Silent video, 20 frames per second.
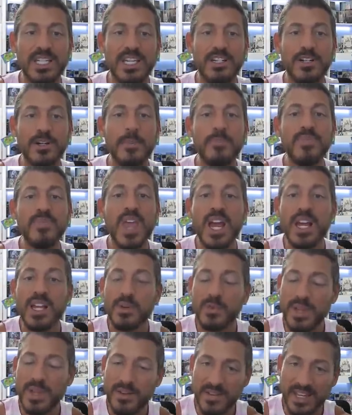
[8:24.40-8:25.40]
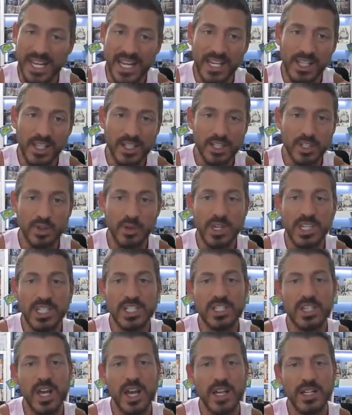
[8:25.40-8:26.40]
here. We have English
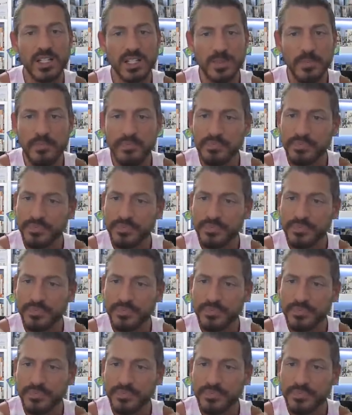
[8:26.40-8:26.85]
screenshots,